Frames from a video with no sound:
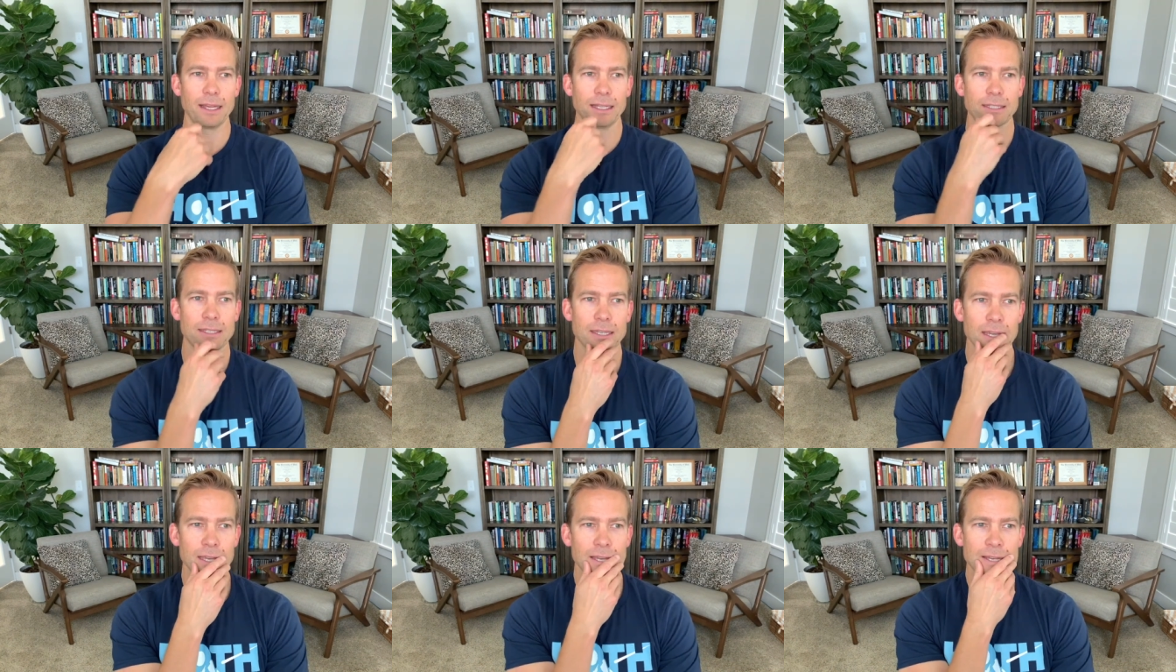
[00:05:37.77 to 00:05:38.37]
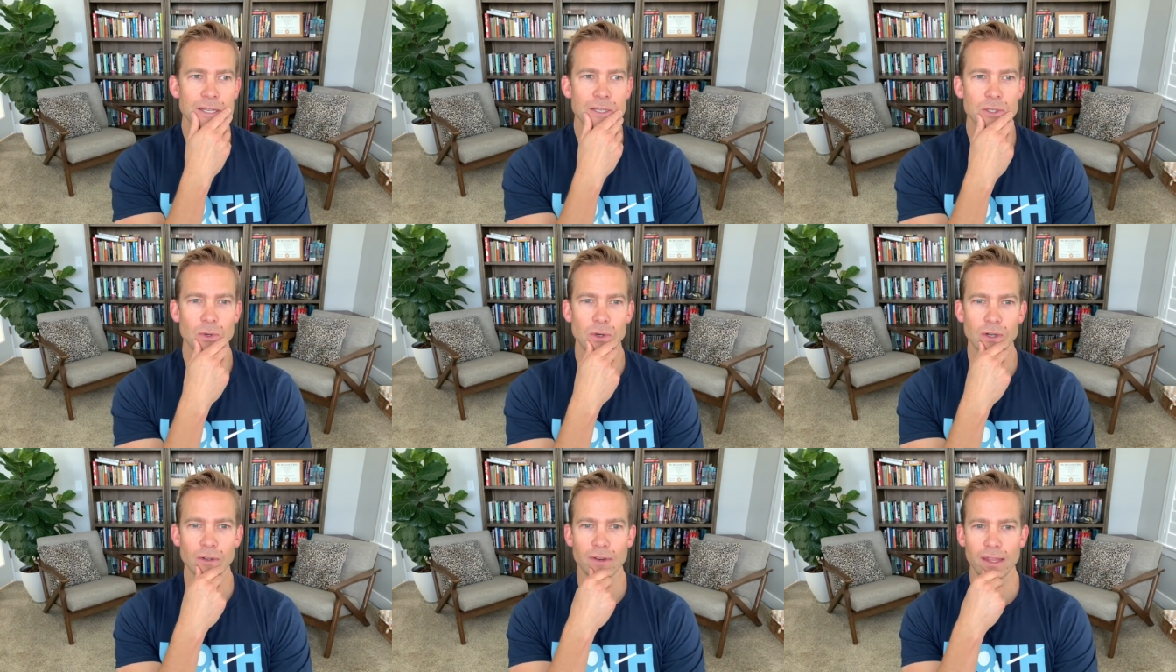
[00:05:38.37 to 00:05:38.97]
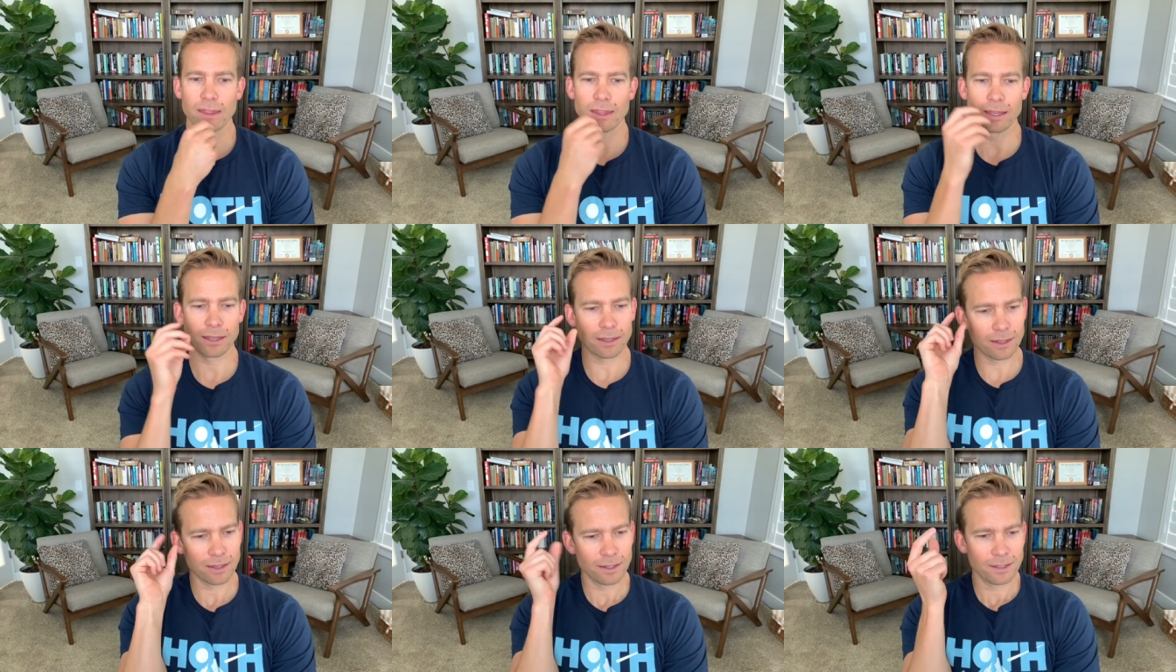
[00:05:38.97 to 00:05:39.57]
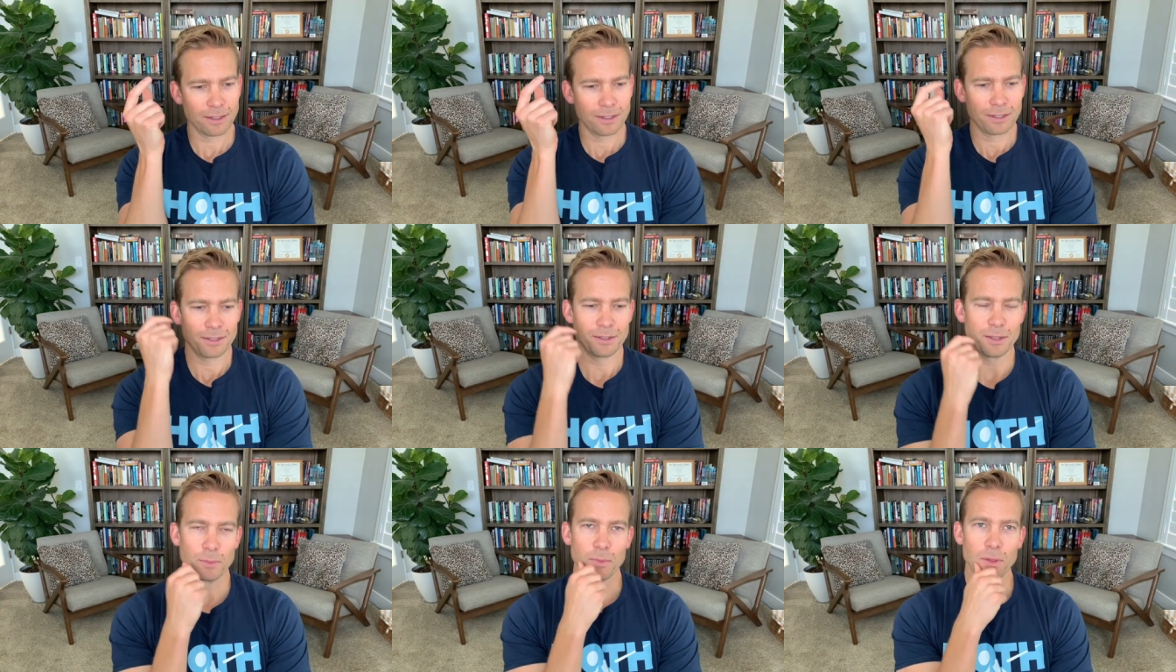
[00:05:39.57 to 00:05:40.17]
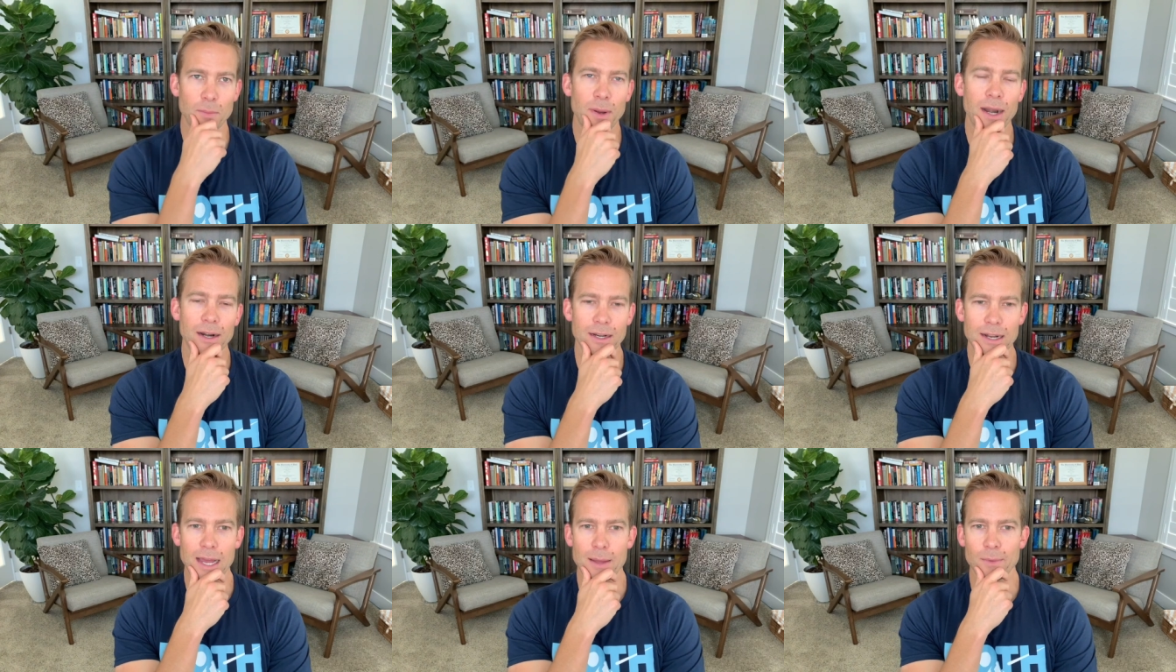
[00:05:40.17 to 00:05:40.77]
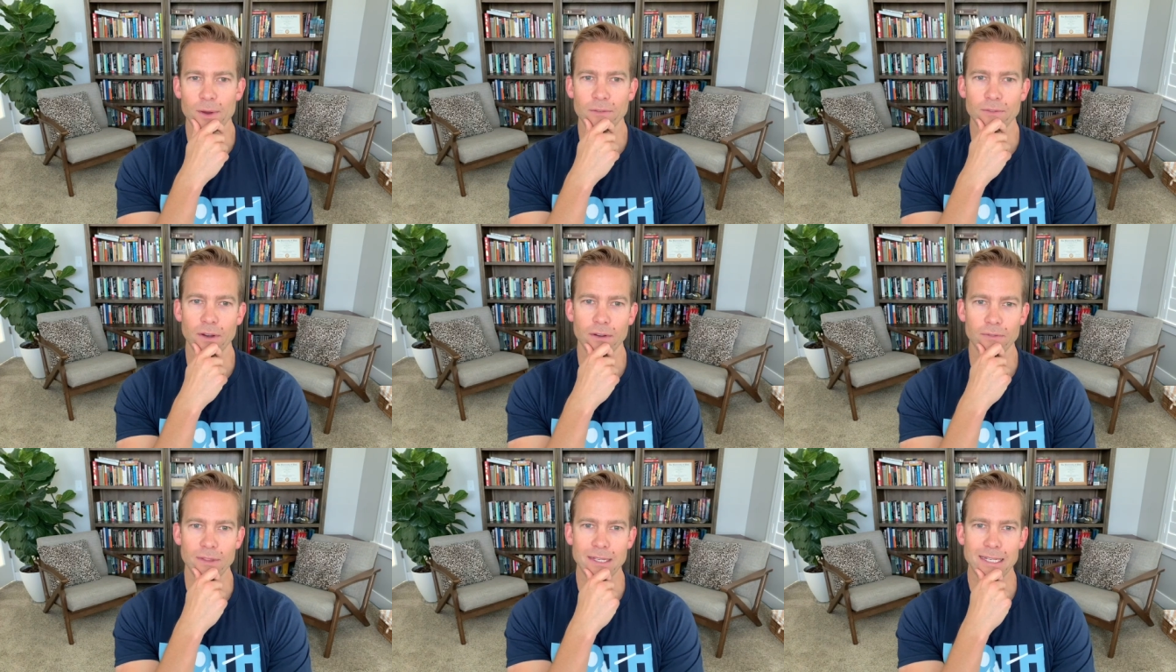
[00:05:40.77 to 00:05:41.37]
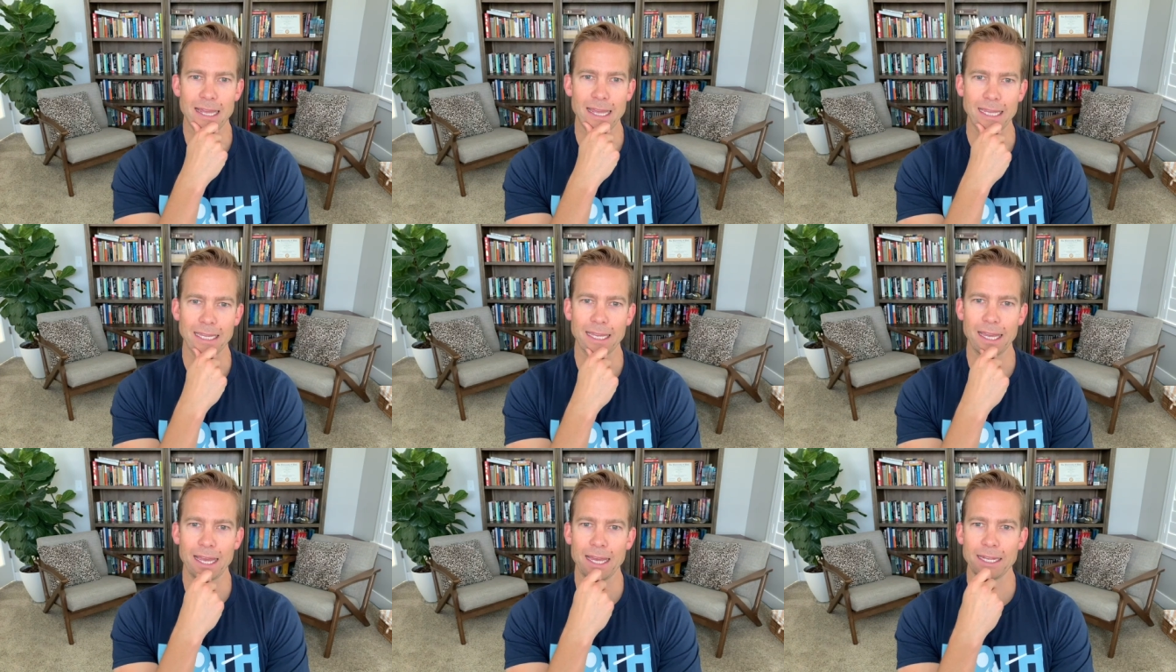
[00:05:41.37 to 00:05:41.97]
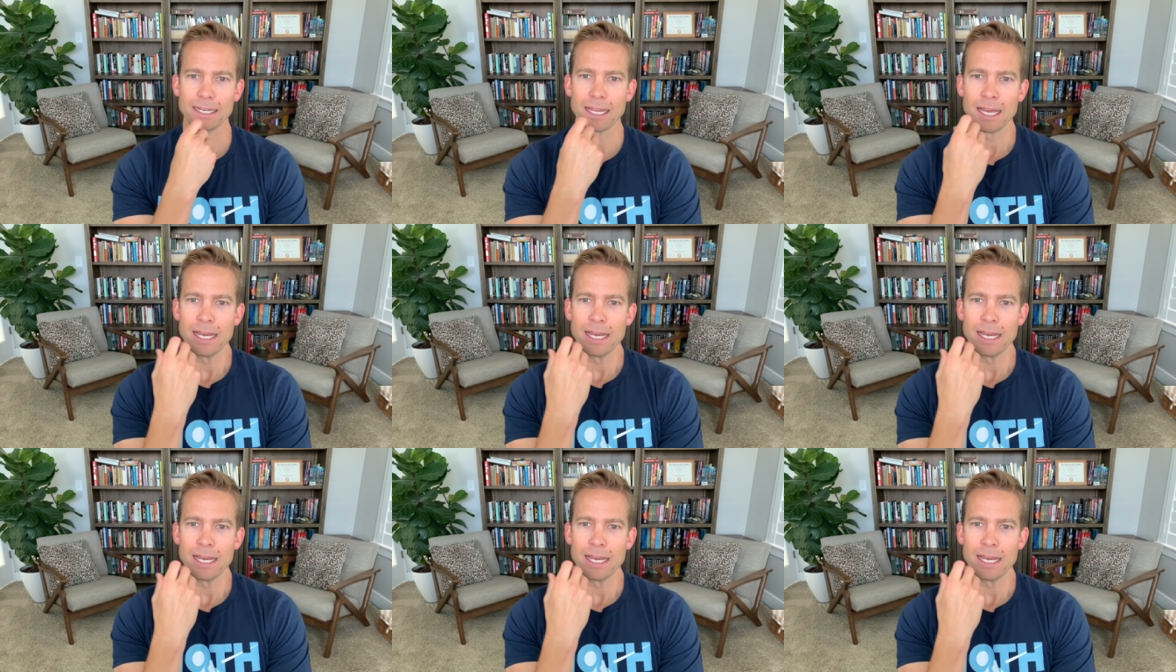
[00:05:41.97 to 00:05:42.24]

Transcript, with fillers: That's sort of, I think, the paradigm of the tank. And